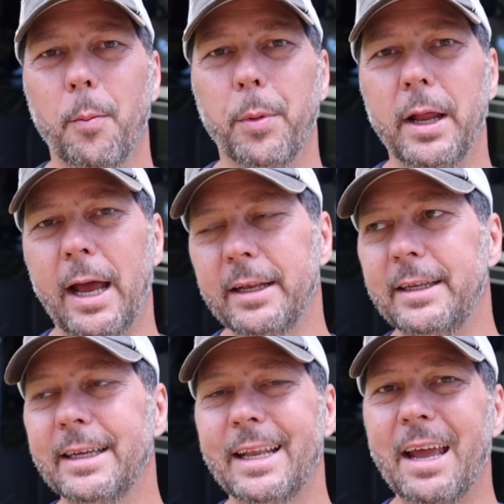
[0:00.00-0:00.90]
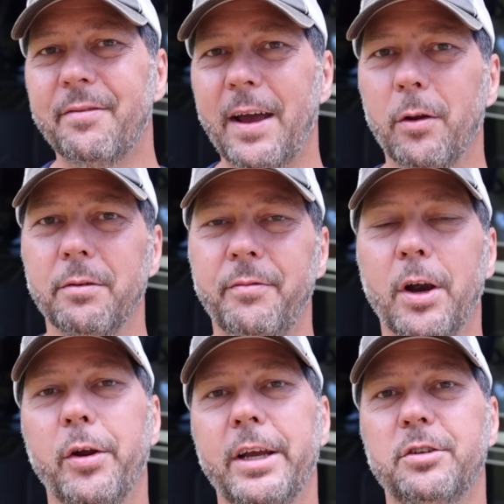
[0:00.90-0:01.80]
But again, I found it
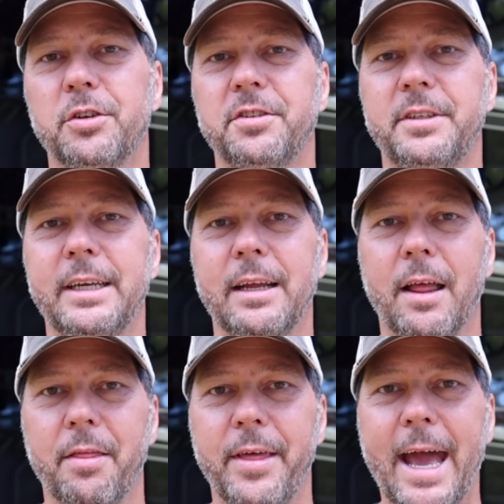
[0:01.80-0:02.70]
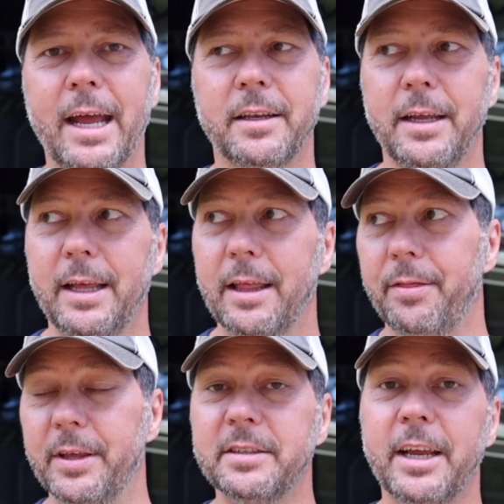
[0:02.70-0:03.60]
very interesting that
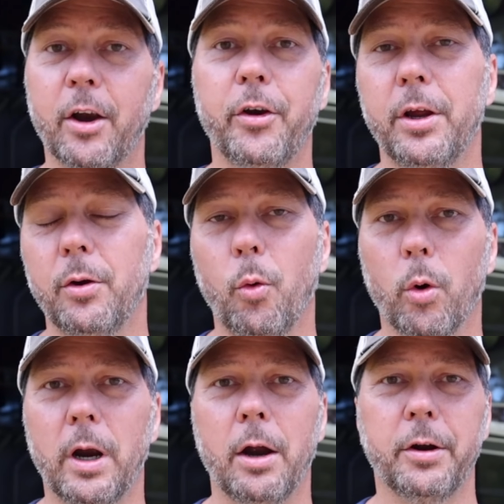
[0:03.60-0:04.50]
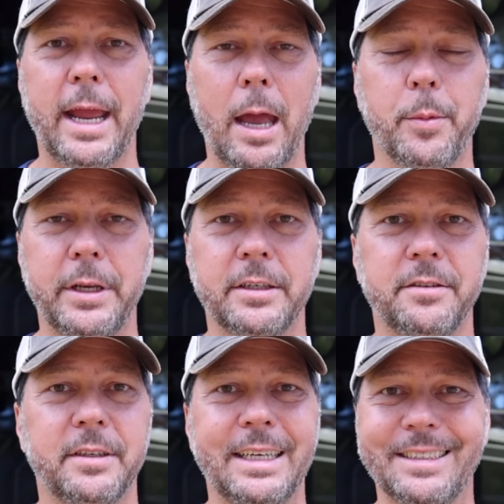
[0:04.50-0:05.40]
this area where our cabin
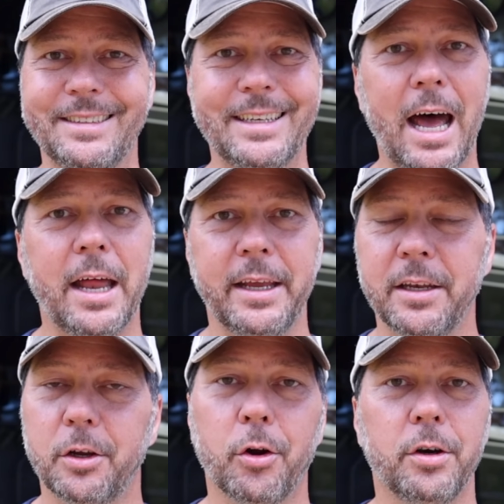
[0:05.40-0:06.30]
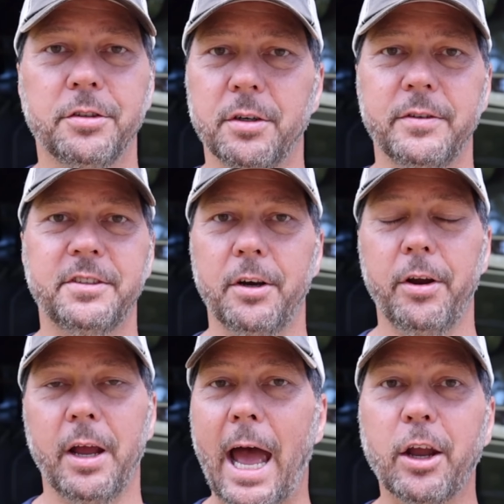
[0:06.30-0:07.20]
is not in a current service
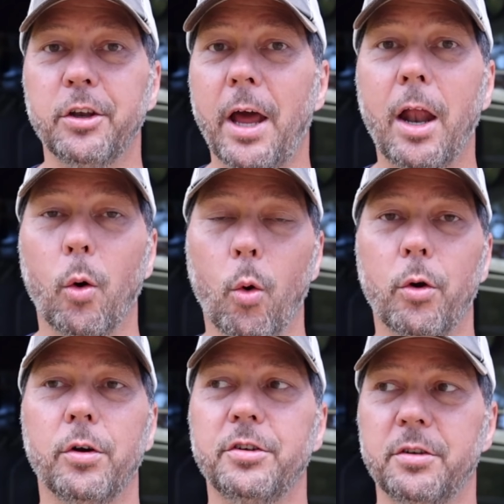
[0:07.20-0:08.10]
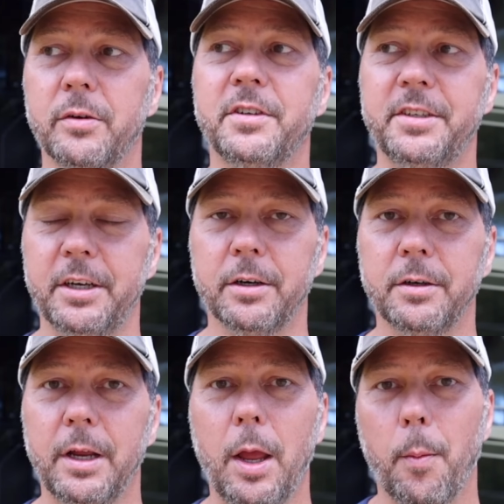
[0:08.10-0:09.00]
area. I could not order service
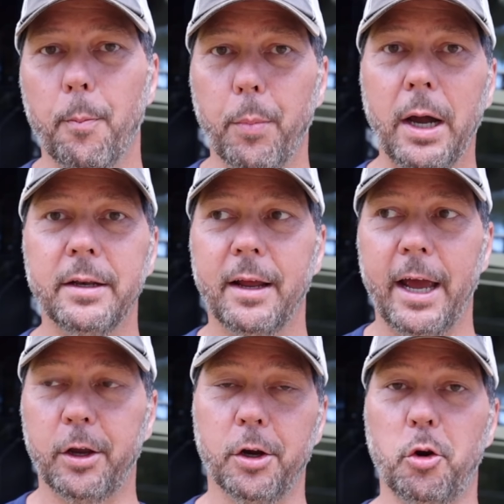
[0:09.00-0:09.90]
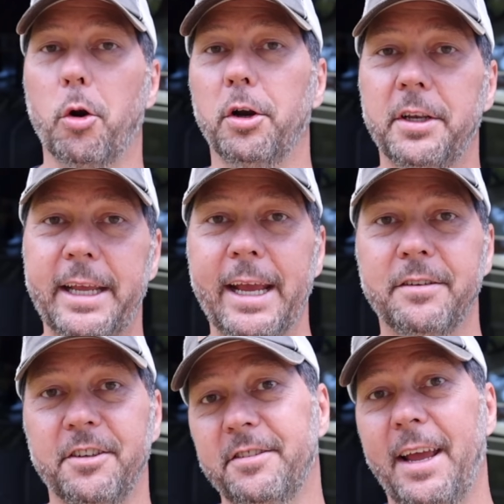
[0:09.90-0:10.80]
here, but I could order it to
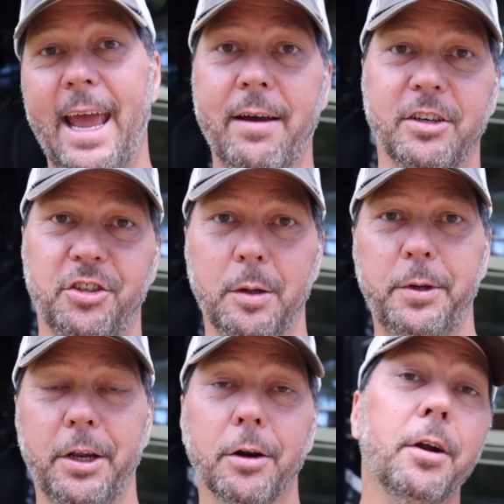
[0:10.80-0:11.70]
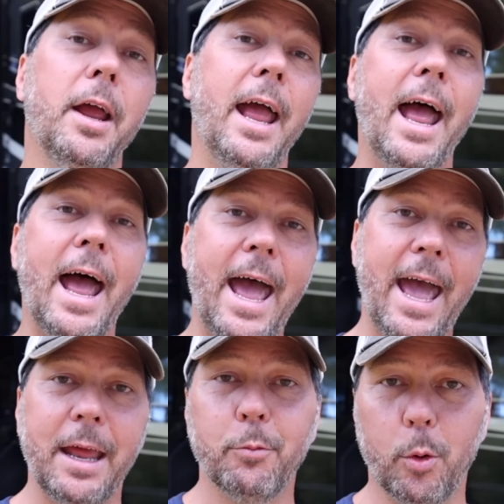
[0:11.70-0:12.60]
Kansas, have it shipped here,
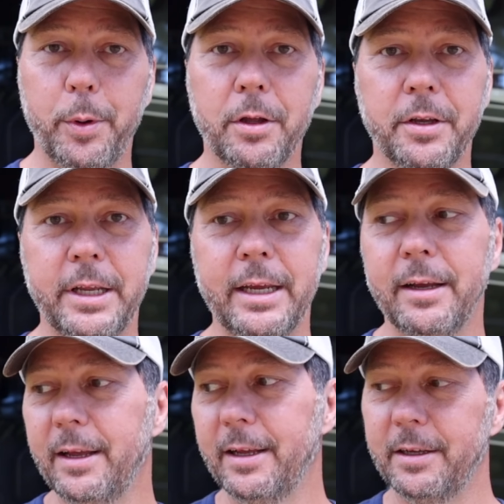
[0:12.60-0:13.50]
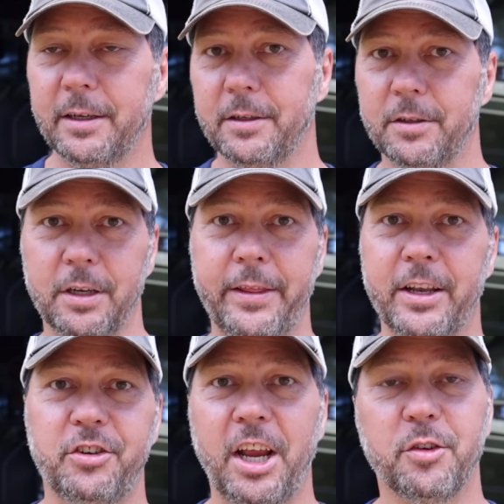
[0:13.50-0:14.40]
add mobility, and
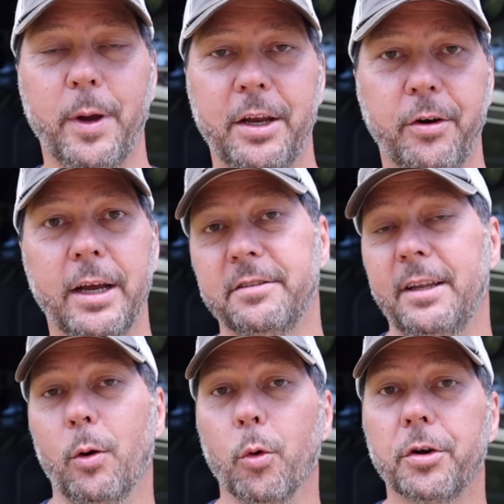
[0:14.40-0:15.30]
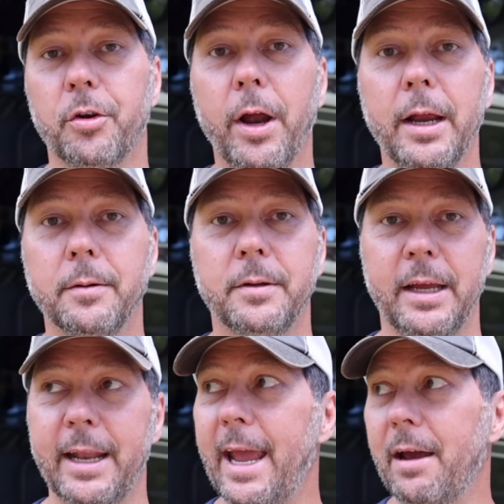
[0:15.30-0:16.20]
then change my address, and it worked great.
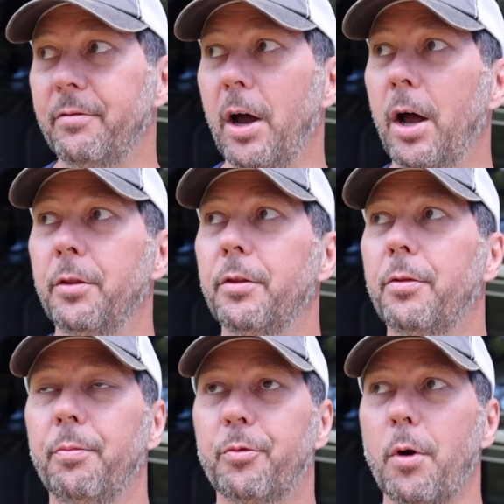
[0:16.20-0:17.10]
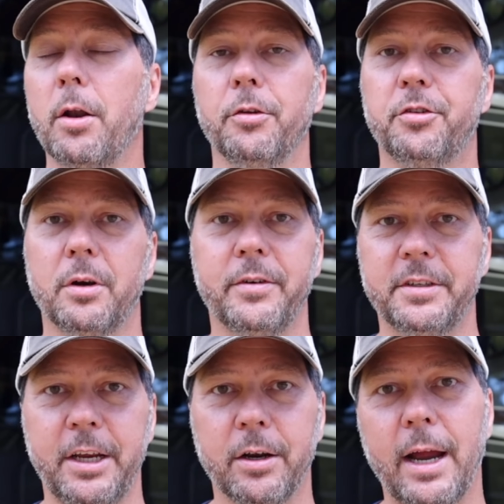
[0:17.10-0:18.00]
And I have unthrottled
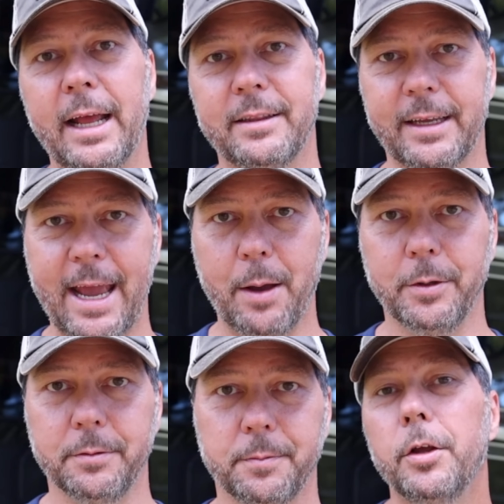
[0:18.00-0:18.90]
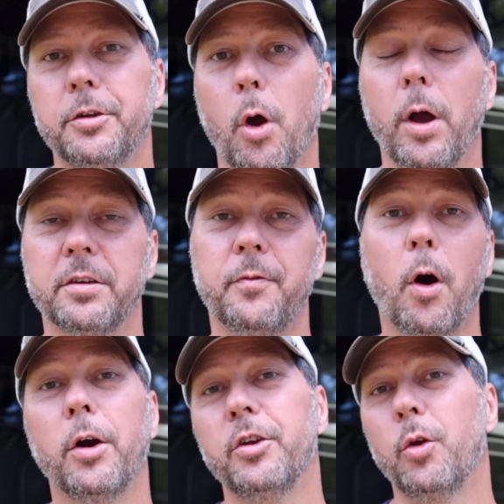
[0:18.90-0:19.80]
service here at the cabin. So as
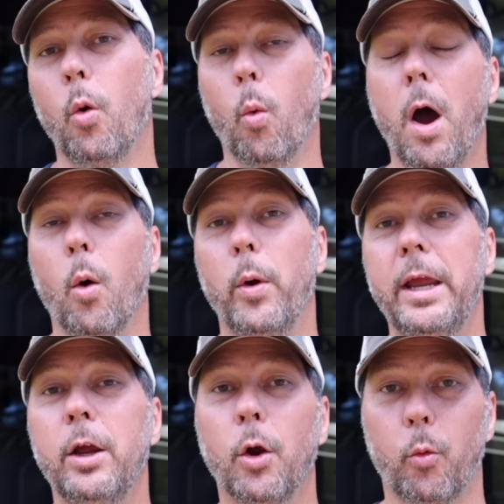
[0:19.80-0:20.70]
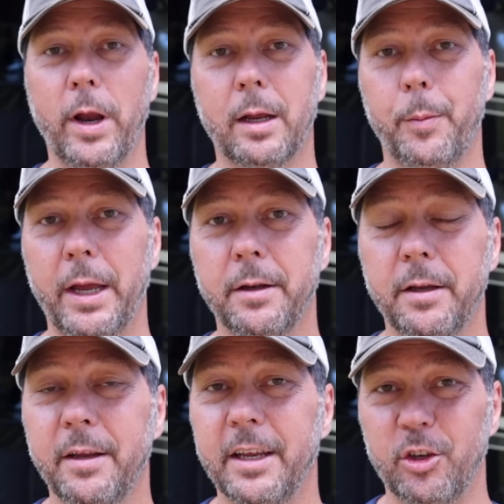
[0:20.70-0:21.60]
far as what we
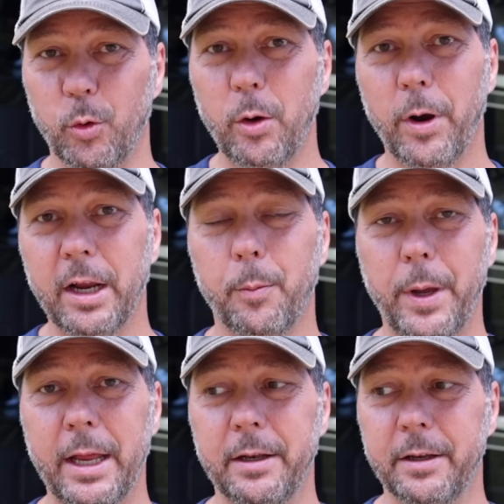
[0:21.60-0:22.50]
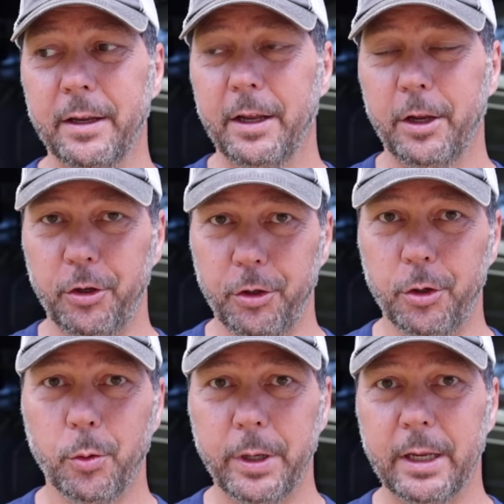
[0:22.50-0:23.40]
recommend is we recommend
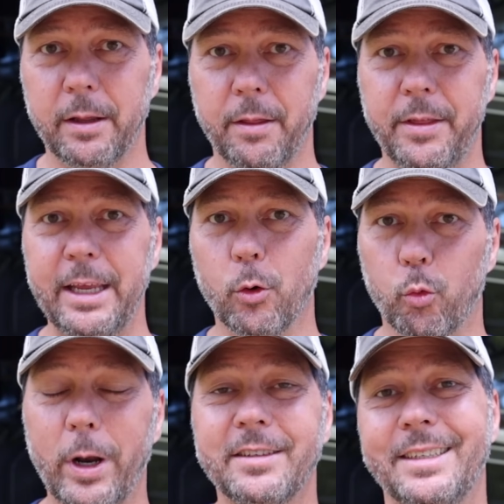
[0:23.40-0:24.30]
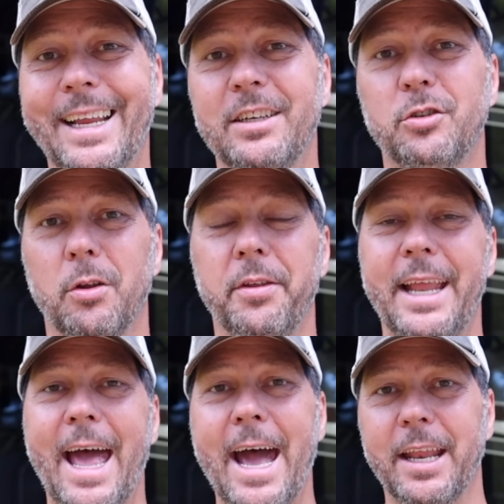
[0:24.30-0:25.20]
doing the residential
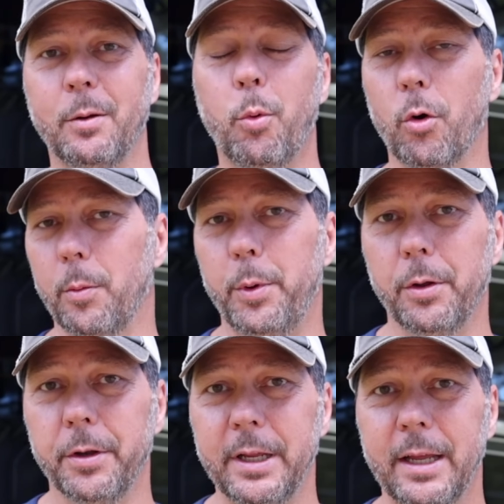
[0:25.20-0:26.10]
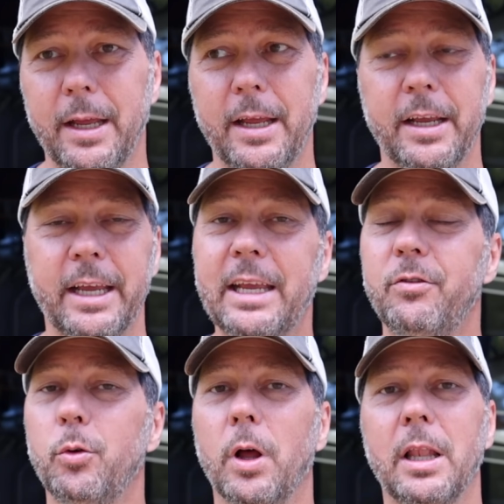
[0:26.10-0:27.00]
and adding portability. It
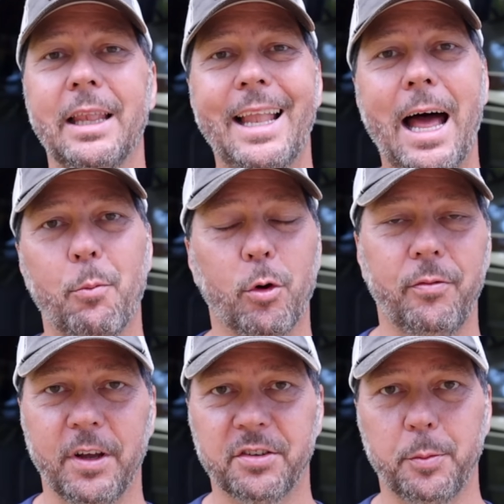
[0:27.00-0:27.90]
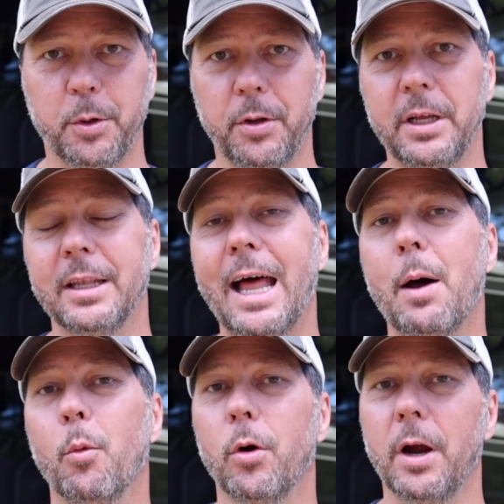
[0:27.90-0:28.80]
gives you a lot more flexibility, a
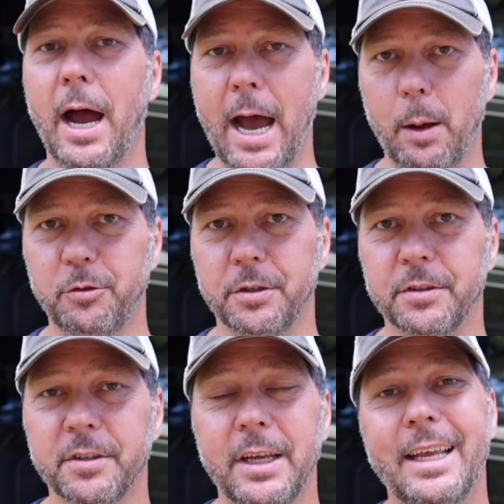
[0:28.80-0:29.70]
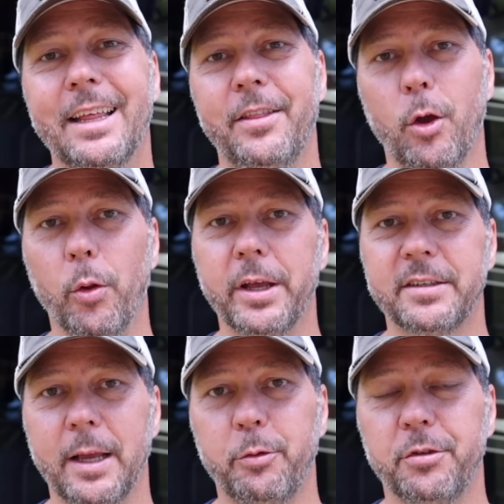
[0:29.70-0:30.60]
lot more options. The only
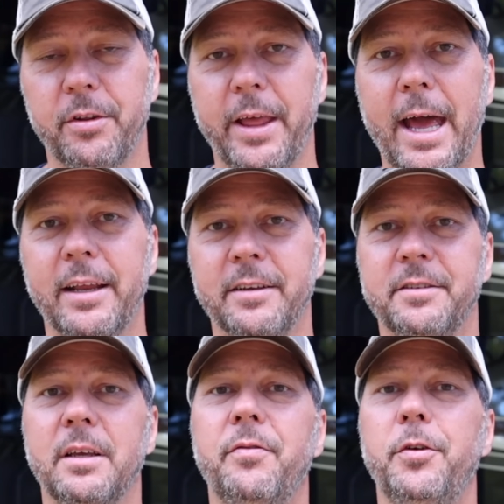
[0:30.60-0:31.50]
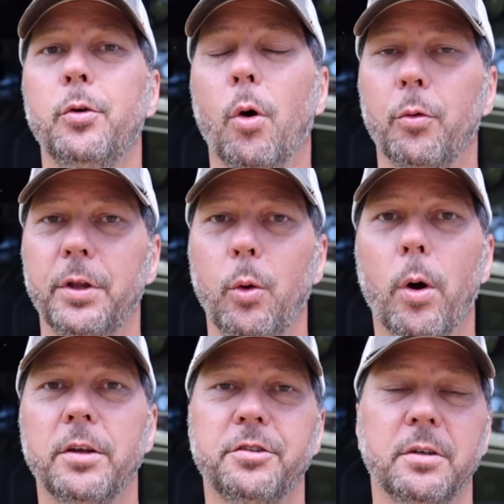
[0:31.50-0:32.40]
exception to that is if you only
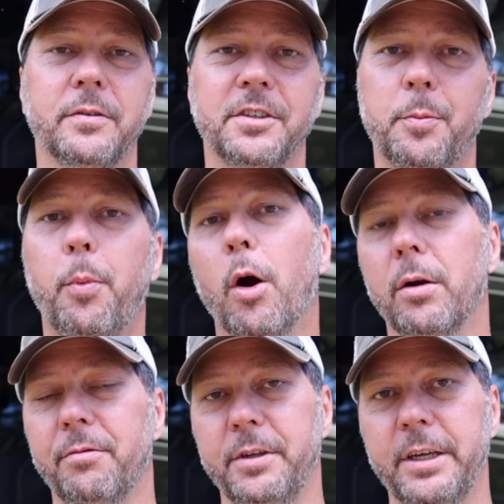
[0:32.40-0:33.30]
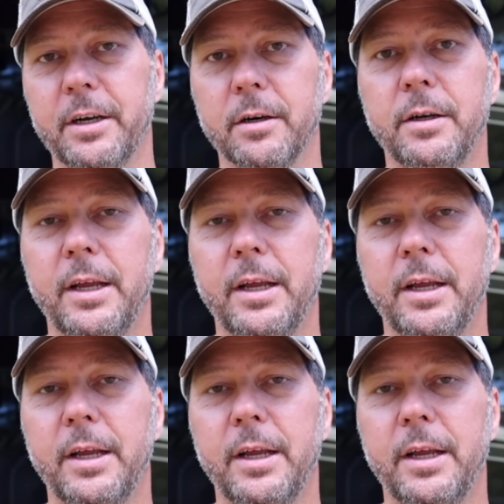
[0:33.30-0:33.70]
want service part of the year.